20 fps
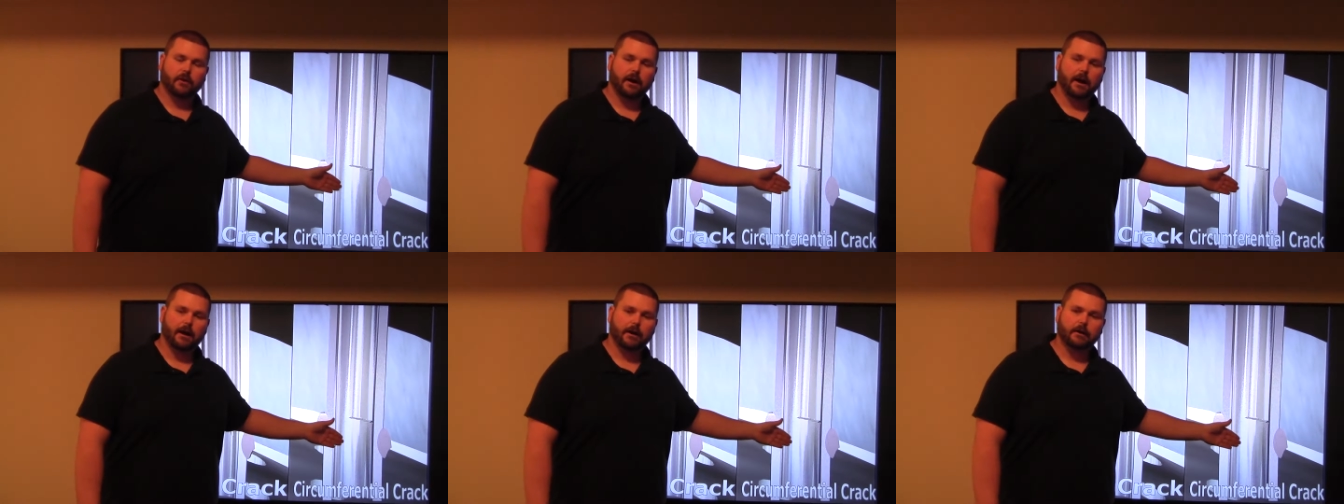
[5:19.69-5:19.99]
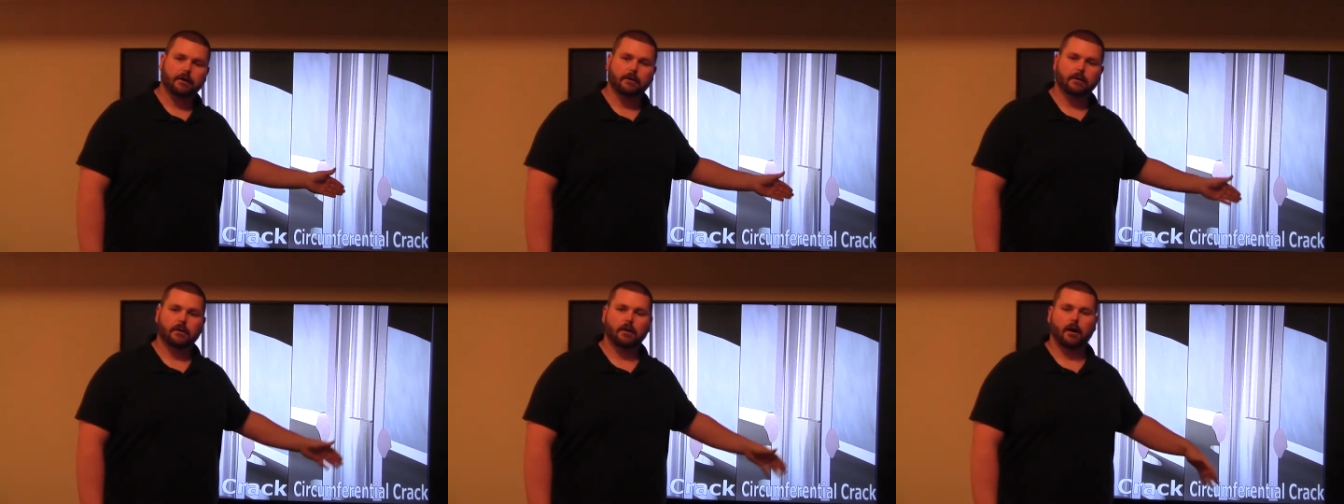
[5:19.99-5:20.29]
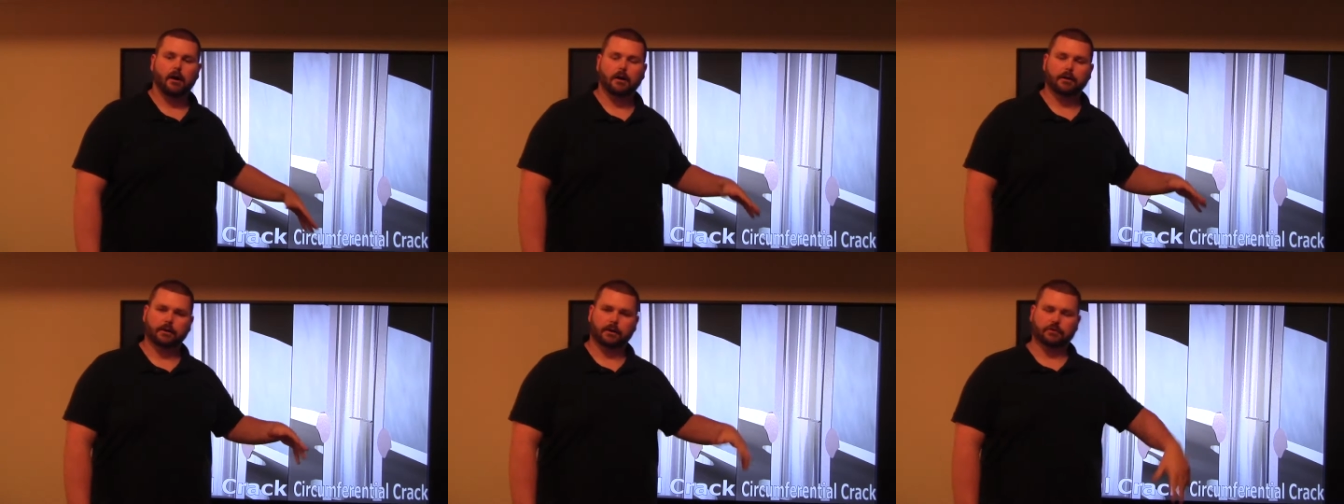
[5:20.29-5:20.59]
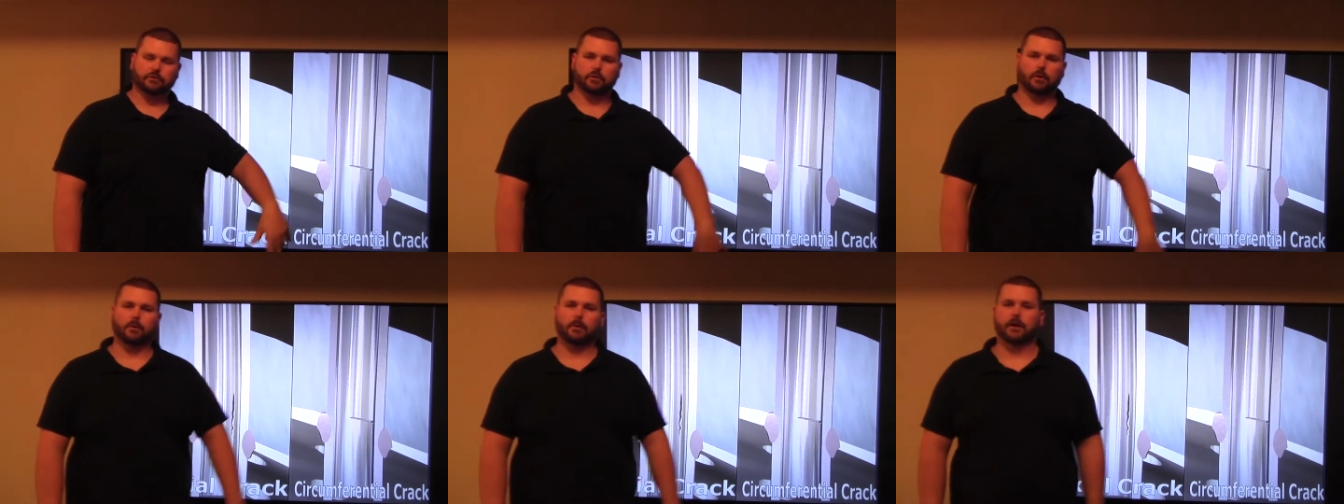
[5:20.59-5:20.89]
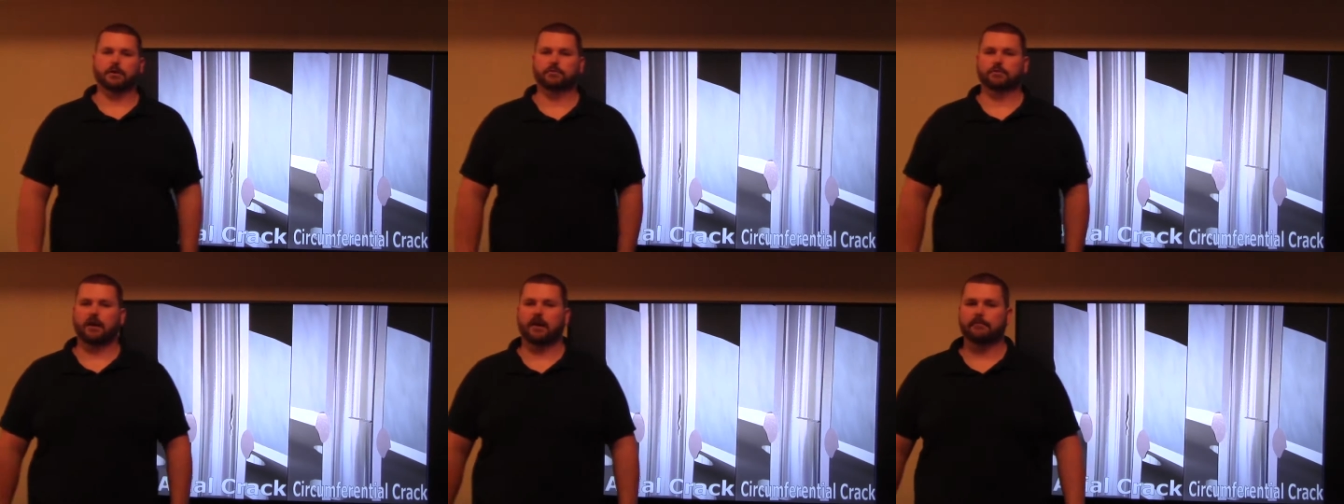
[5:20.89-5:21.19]
crack on the control
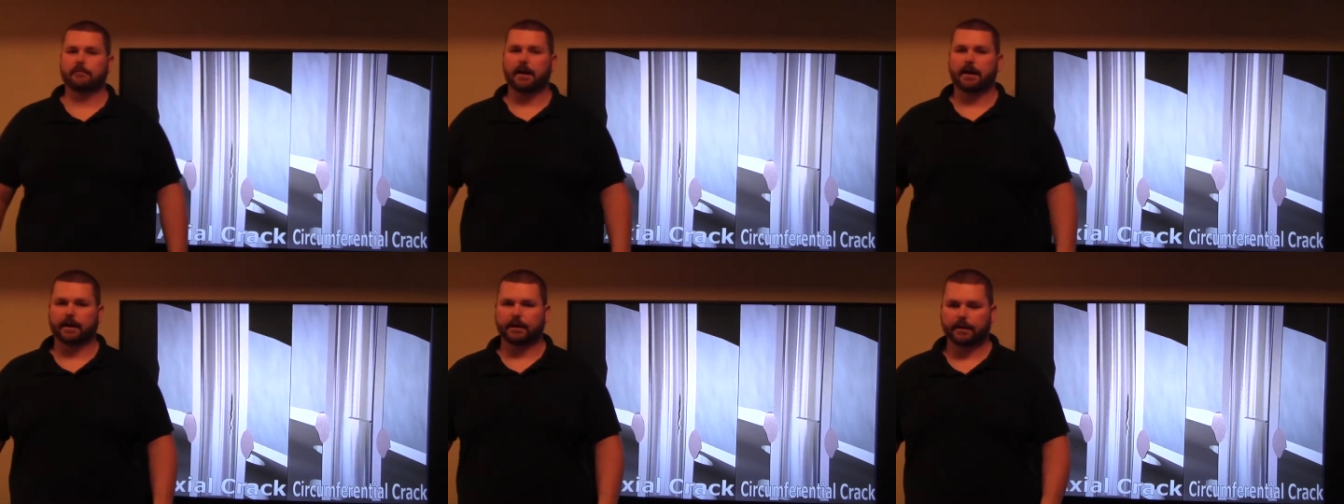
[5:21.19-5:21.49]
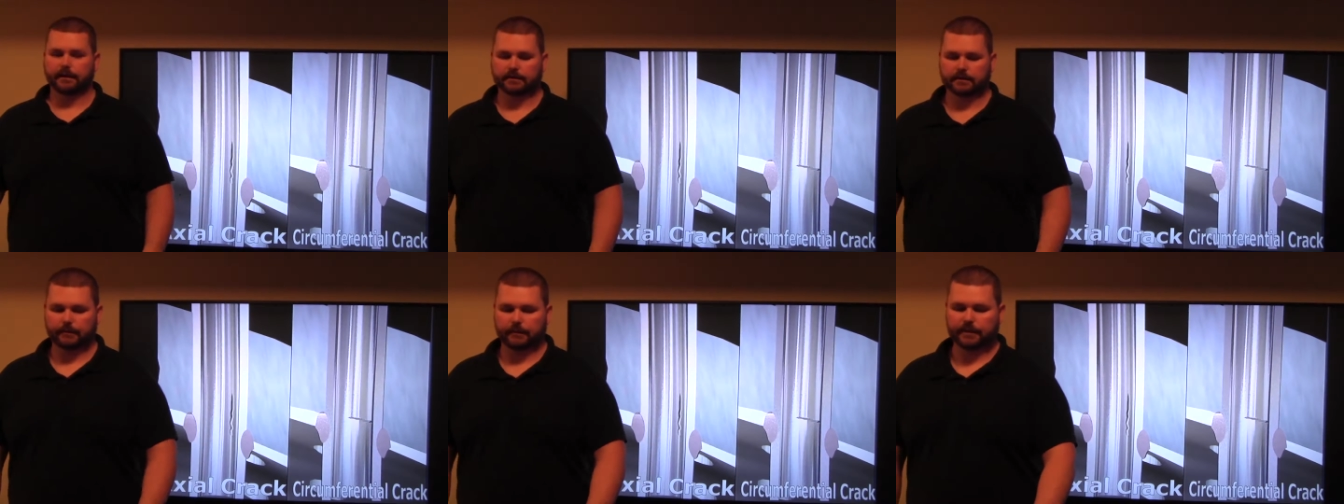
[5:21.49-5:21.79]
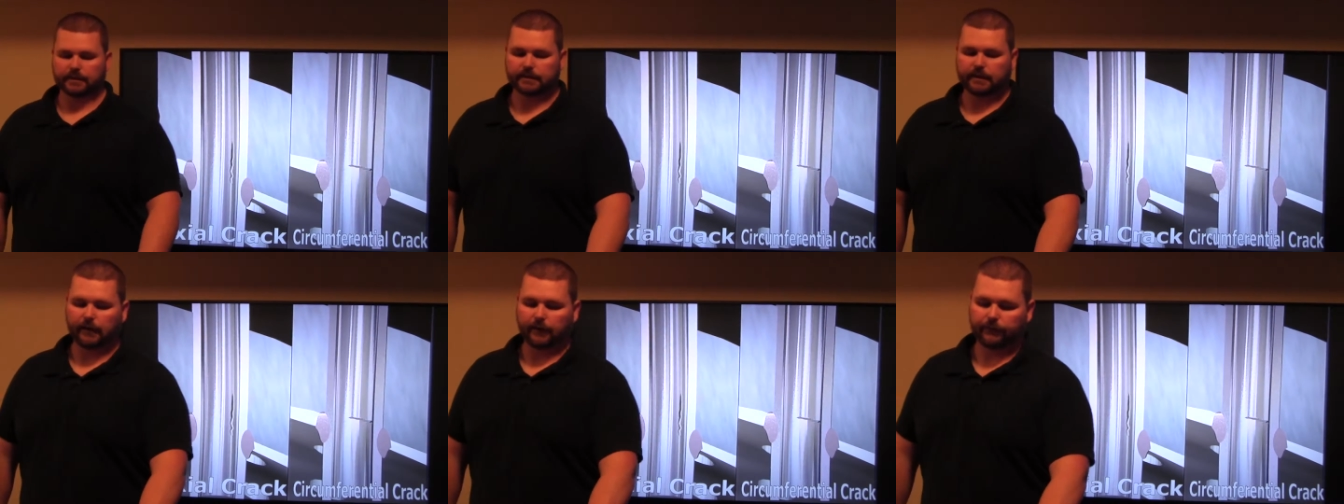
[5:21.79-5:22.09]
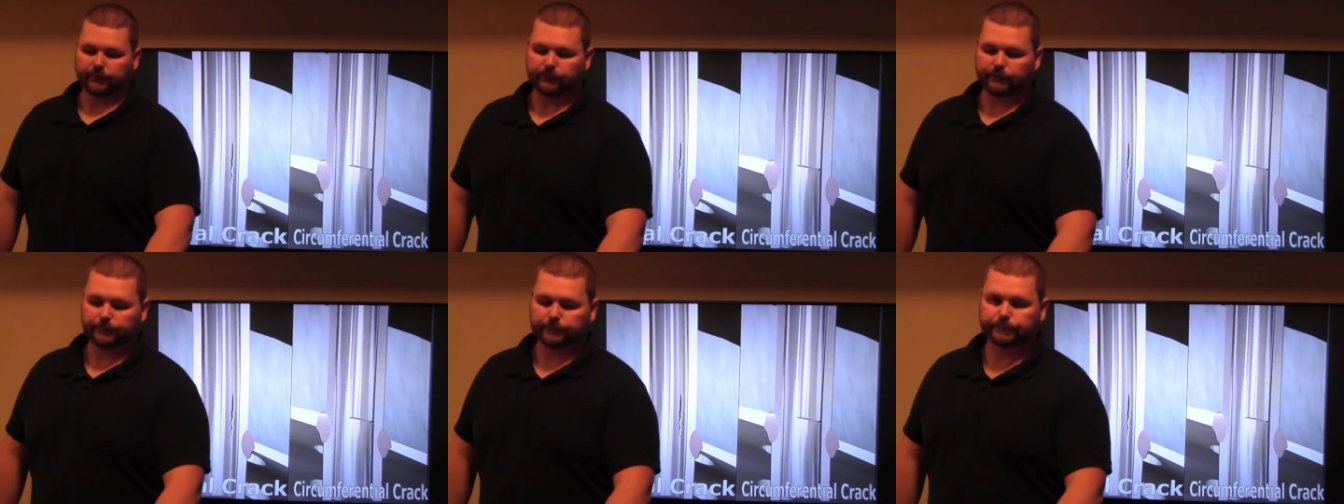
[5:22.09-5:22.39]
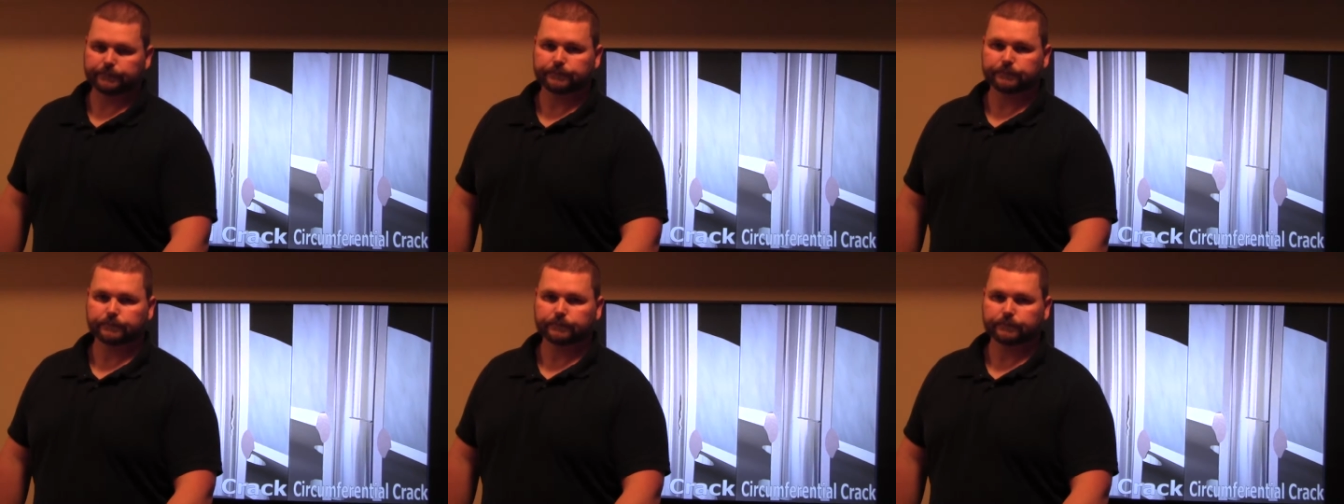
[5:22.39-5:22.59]
rod drive mechanism itself.